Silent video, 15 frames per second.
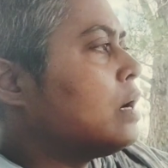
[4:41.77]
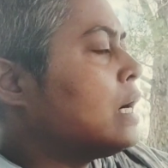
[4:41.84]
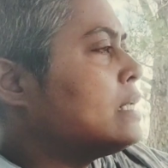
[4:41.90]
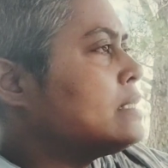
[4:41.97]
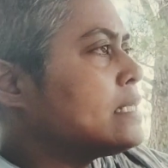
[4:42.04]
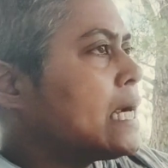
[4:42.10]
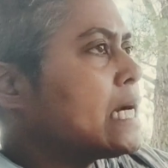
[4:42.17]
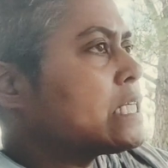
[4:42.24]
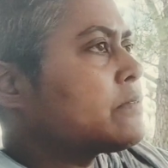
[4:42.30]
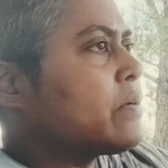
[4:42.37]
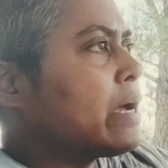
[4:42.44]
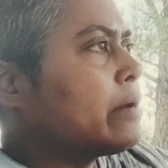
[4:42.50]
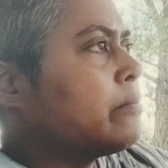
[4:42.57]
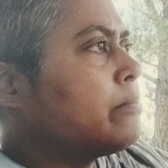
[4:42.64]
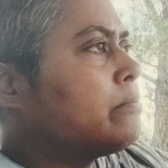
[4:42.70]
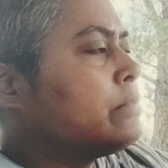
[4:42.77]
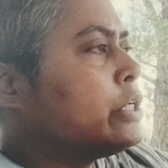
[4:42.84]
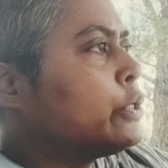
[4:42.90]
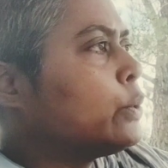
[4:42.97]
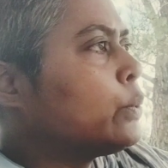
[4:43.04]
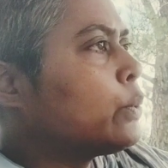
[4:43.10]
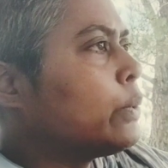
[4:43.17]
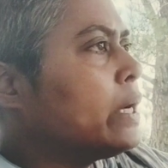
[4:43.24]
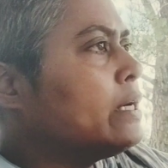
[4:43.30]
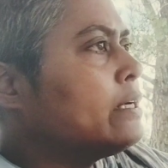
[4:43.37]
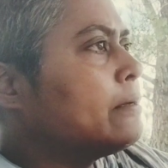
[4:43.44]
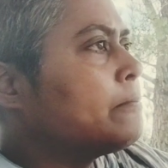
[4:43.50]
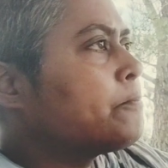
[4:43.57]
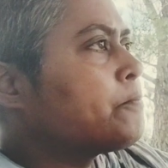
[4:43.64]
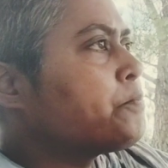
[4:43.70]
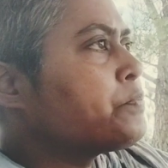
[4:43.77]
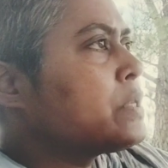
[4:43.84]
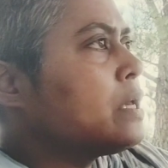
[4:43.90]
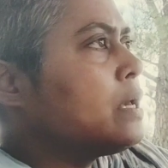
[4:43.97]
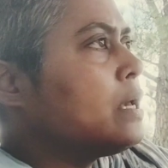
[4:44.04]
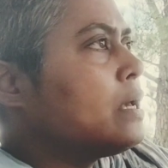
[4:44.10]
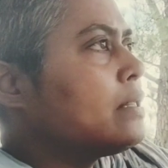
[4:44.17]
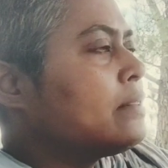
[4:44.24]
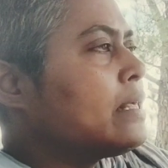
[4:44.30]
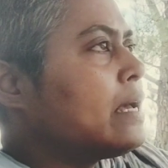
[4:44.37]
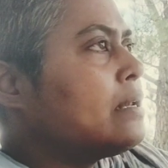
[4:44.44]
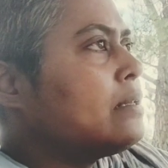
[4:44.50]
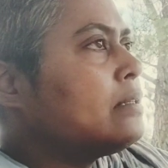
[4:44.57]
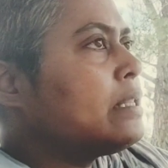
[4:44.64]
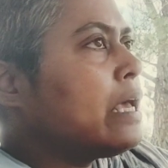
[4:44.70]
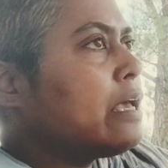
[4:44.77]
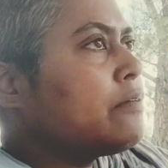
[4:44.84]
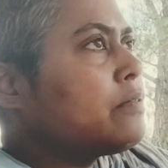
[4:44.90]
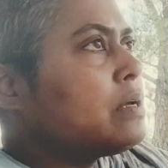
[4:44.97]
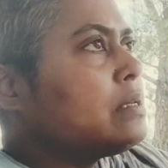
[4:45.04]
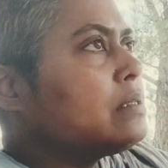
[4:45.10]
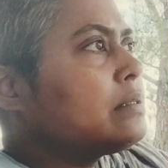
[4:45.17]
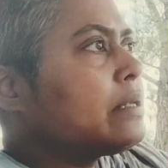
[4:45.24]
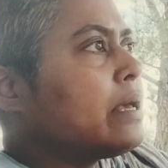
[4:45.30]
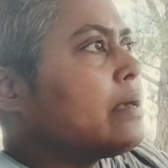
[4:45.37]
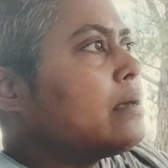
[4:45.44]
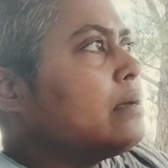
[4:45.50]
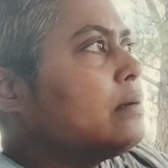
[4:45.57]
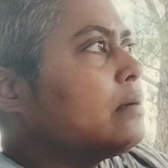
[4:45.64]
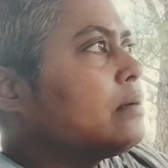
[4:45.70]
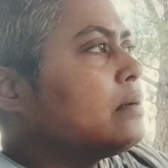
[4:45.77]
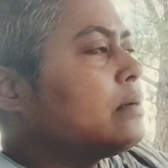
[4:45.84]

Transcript: unsatisfied due to it then they will think